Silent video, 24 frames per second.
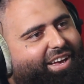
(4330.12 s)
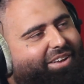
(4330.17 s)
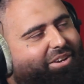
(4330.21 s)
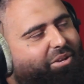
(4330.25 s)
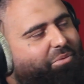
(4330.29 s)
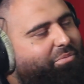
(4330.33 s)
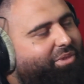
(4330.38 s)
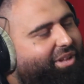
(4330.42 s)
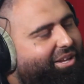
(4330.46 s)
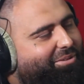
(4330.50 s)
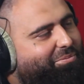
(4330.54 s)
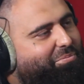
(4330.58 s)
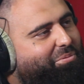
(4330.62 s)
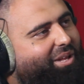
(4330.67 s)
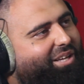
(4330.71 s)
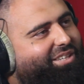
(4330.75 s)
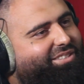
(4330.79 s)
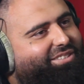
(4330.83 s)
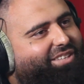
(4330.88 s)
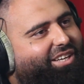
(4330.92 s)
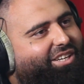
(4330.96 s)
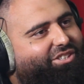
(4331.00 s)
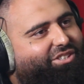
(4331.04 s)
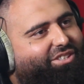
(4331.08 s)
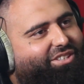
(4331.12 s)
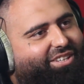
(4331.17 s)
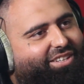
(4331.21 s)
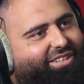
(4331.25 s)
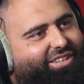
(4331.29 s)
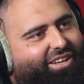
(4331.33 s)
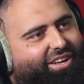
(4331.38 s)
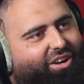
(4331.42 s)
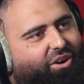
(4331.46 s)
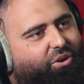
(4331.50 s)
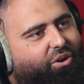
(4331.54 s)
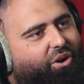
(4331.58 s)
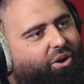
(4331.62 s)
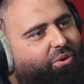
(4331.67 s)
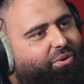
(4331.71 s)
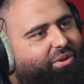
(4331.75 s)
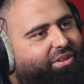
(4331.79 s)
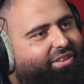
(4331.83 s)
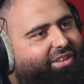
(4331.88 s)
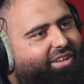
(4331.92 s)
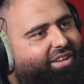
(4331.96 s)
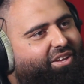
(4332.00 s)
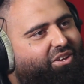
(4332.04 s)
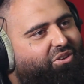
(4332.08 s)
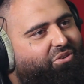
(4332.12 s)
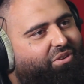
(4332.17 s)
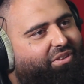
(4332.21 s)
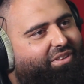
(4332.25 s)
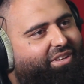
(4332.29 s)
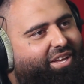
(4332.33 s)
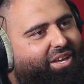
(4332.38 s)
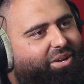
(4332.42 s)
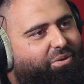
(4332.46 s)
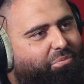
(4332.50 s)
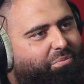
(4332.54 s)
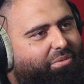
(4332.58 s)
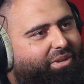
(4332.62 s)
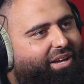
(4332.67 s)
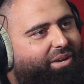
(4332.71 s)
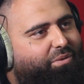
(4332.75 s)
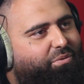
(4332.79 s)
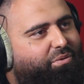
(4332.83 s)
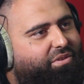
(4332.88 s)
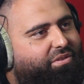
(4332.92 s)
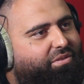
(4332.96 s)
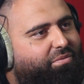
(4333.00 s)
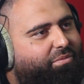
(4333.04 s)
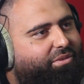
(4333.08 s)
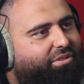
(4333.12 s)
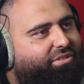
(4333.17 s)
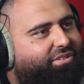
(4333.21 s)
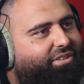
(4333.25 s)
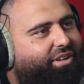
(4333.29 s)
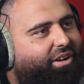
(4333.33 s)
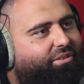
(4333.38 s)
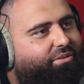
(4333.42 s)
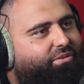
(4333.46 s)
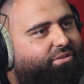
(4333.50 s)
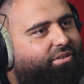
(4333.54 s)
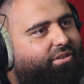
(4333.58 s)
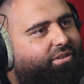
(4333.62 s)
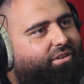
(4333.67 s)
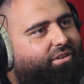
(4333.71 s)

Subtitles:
And he plays PlayStation in there. I'll go in there here and there and play with him and stuff.